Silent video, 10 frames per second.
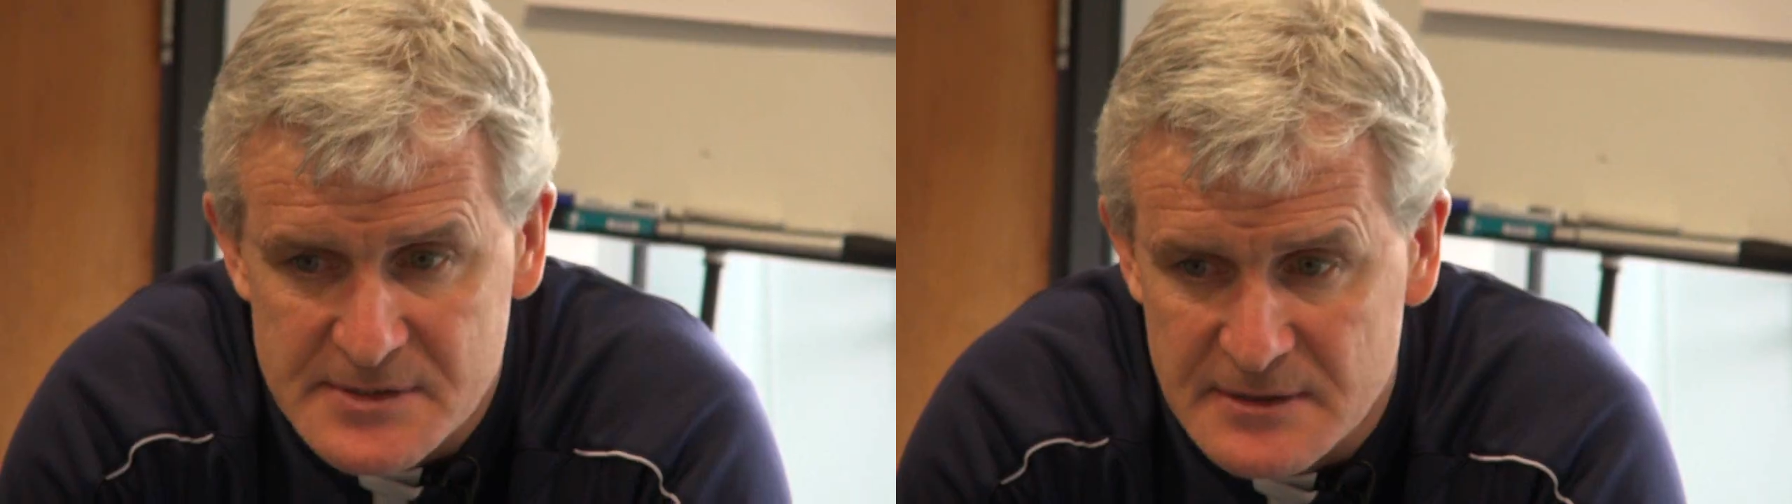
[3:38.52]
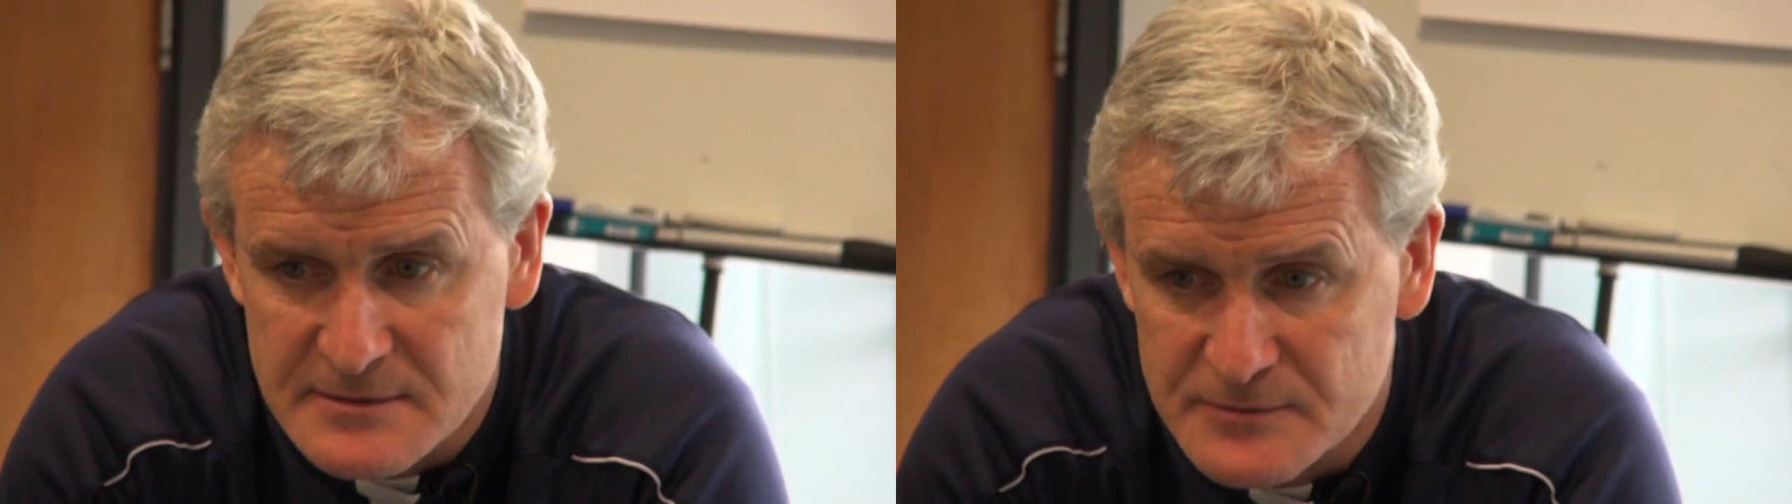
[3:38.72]

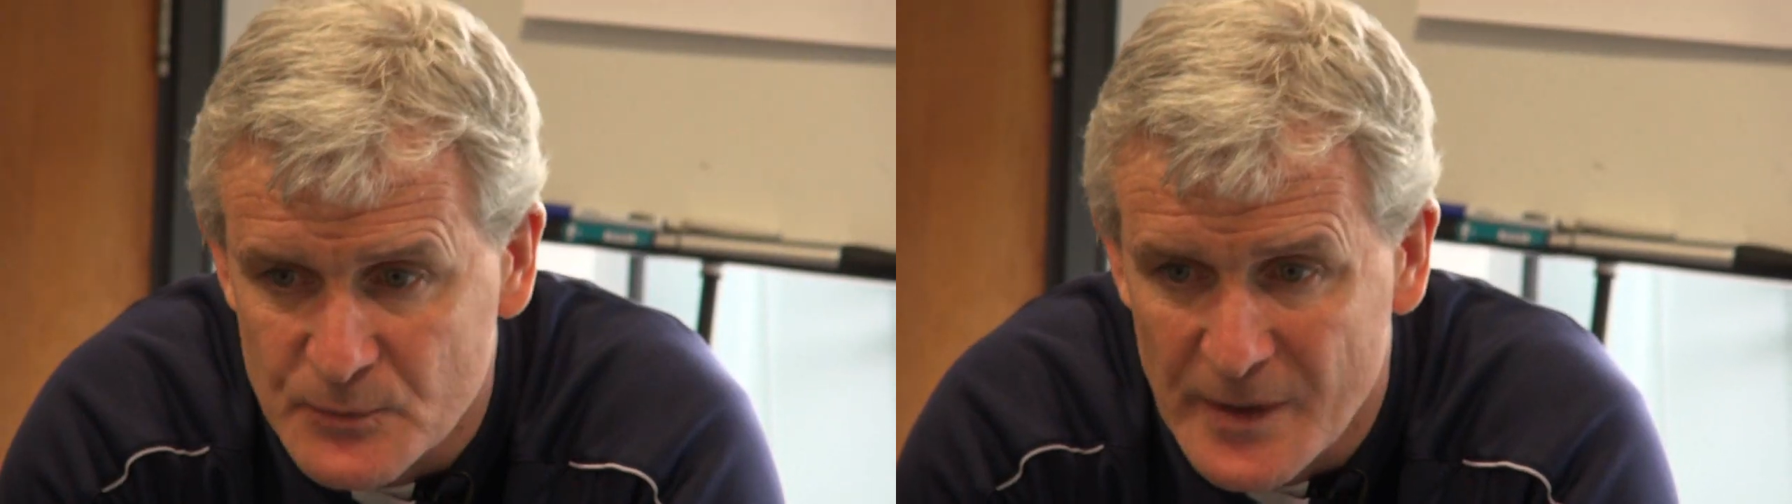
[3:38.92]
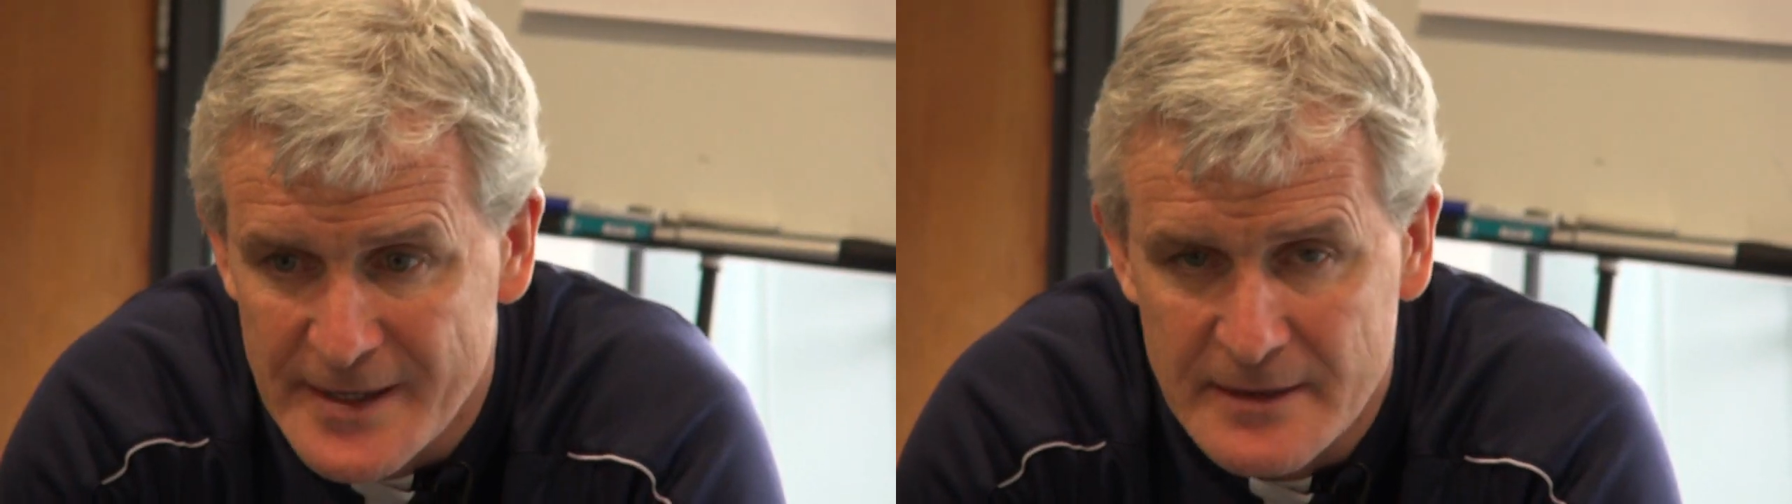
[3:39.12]
that
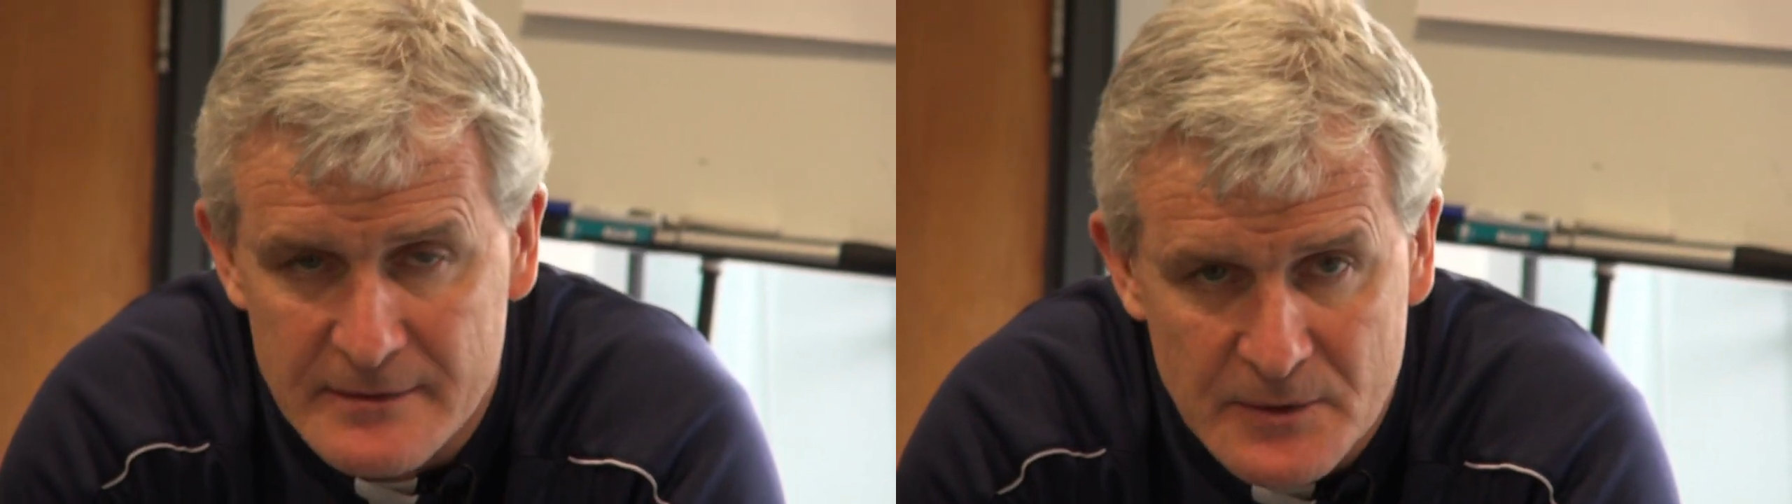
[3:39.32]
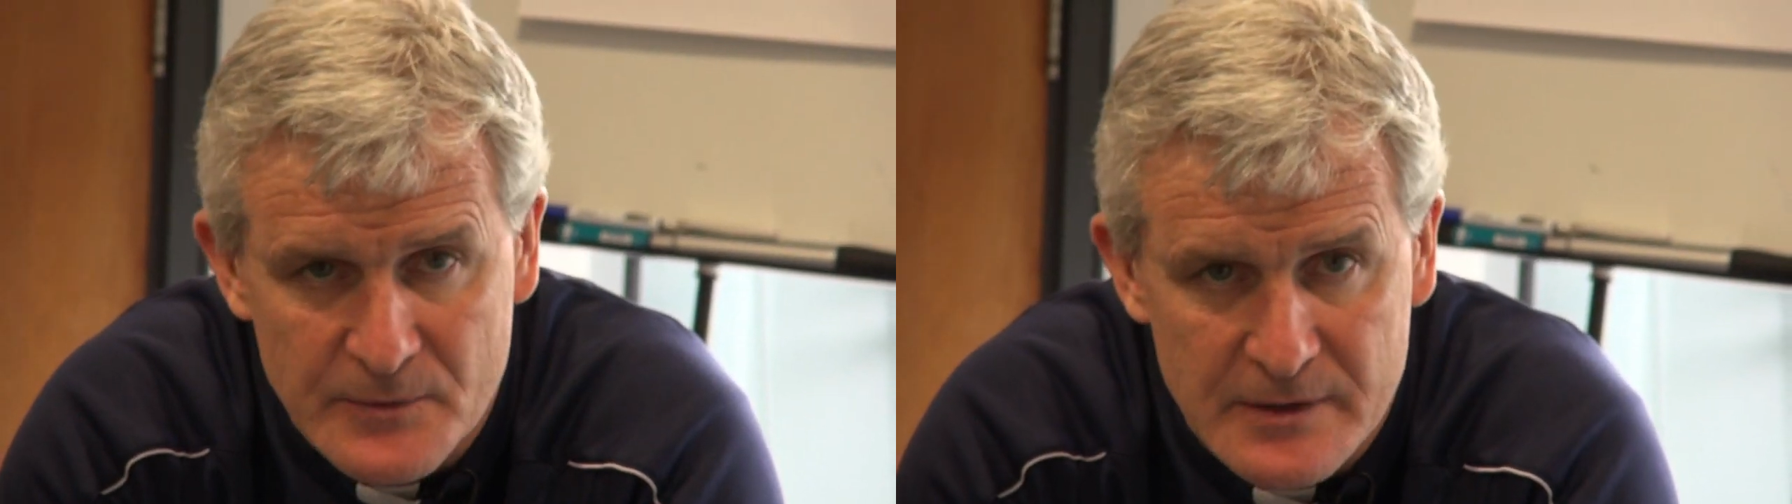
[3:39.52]
we're in
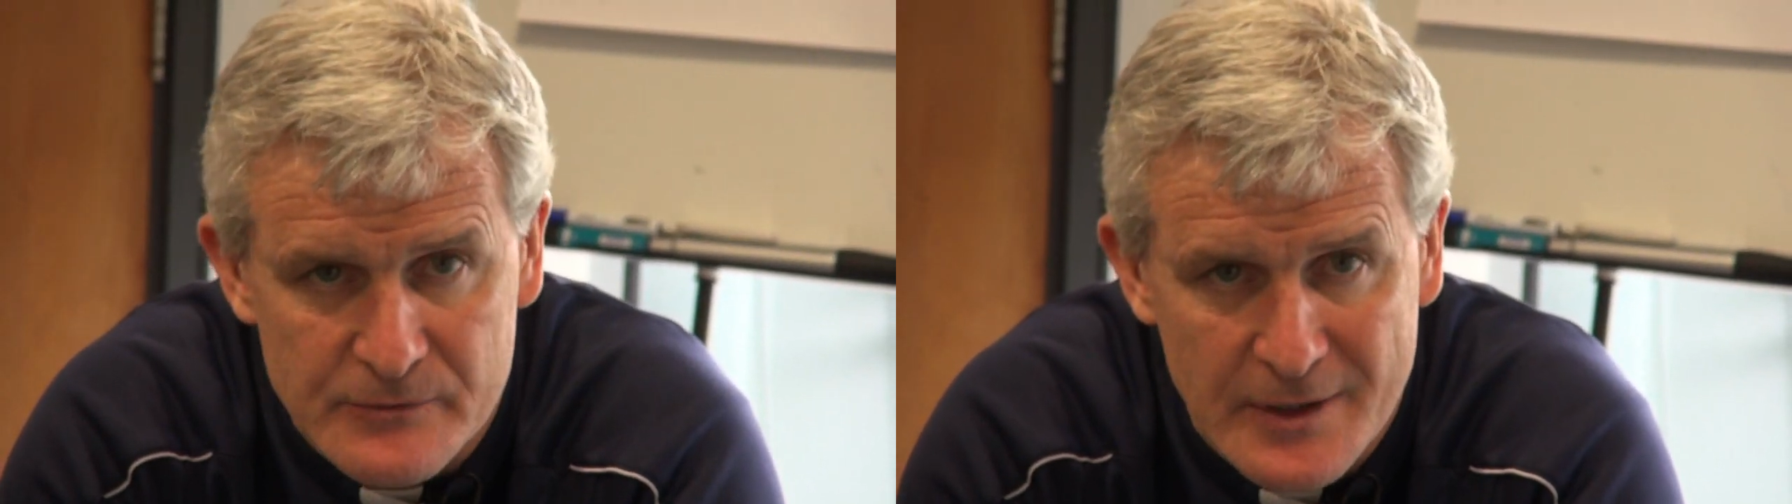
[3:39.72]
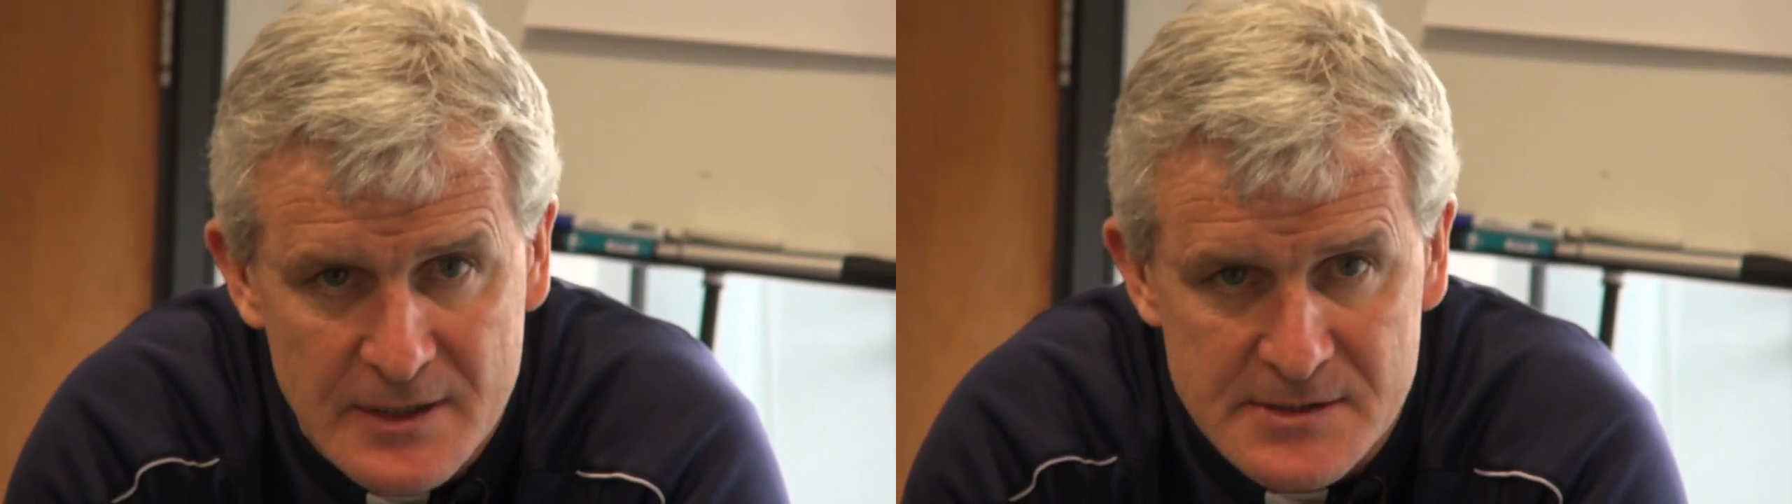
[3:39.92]
that we can
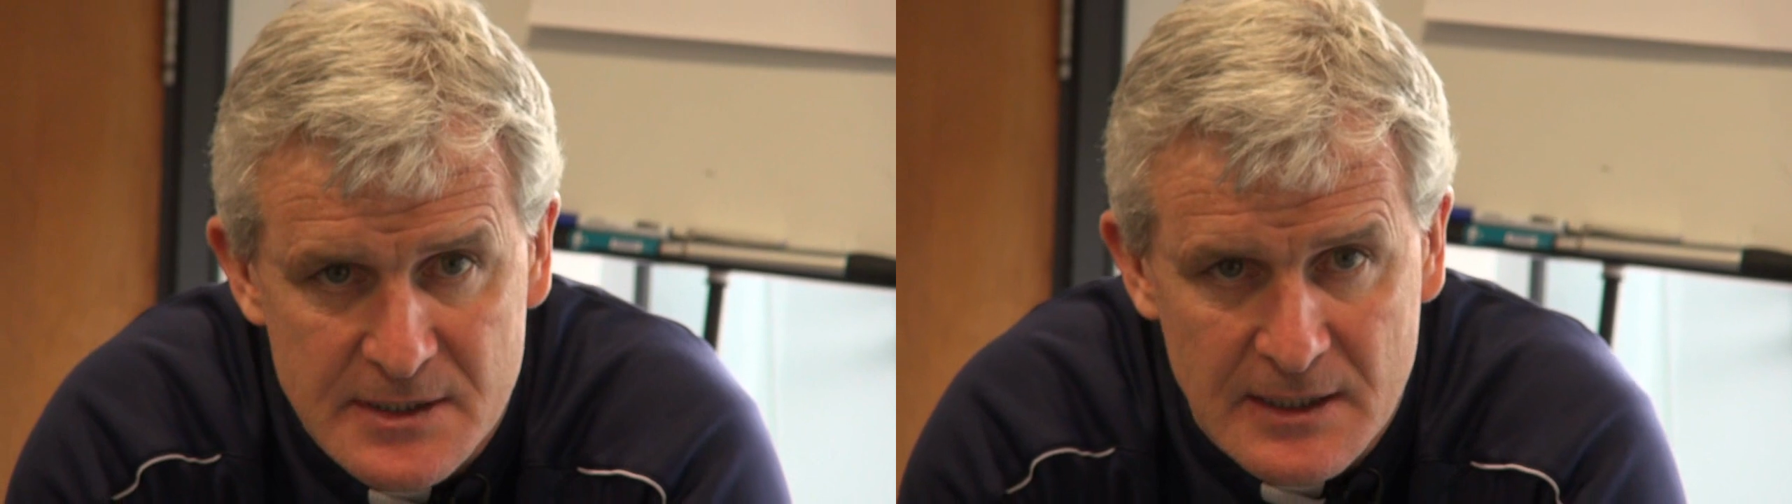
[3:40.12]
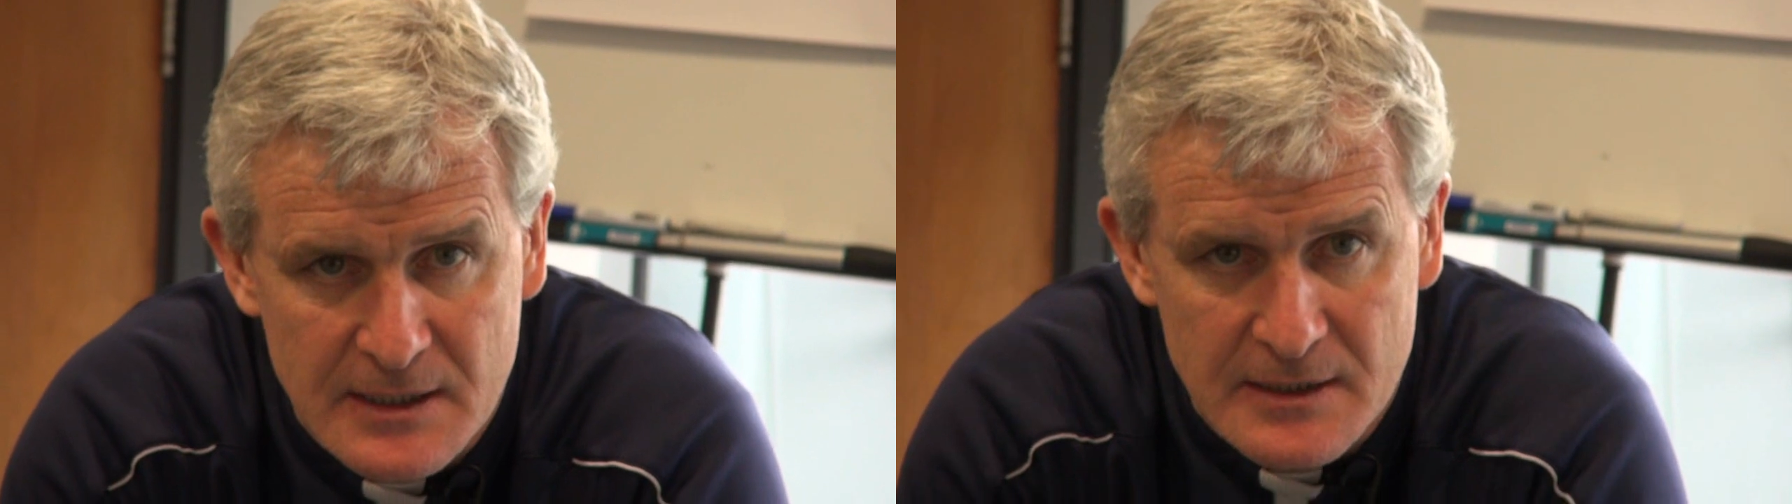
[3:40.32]

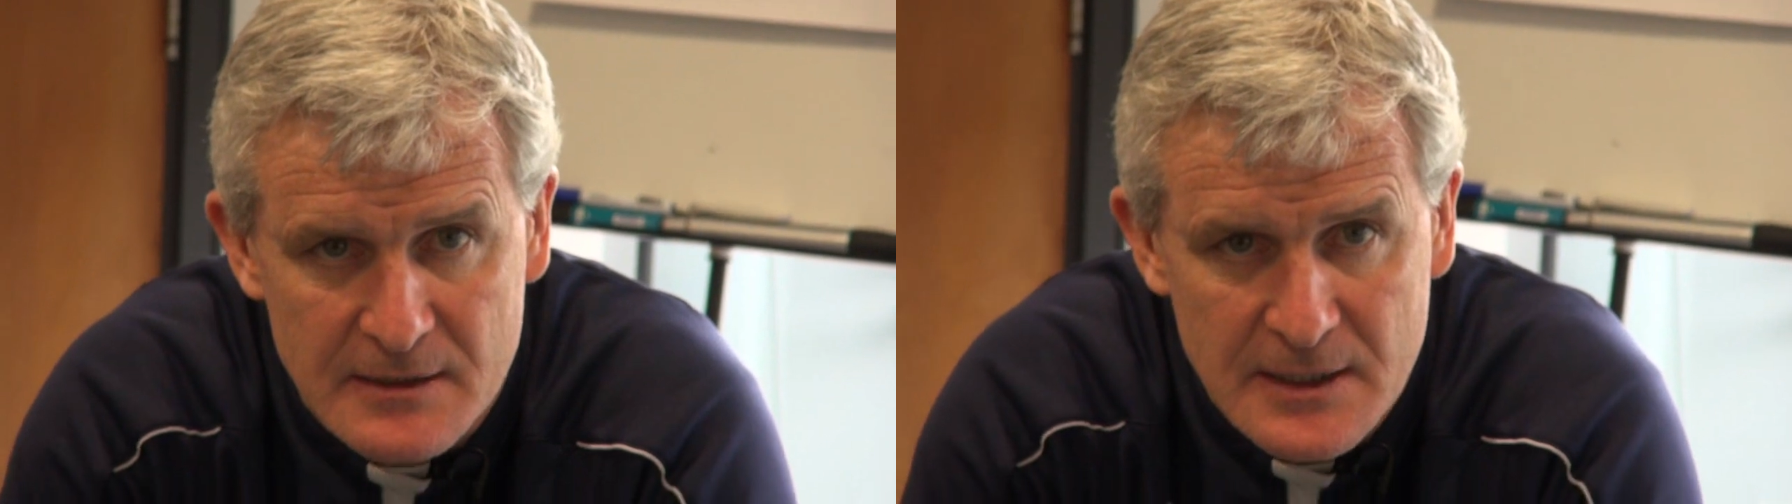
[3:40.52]
realistically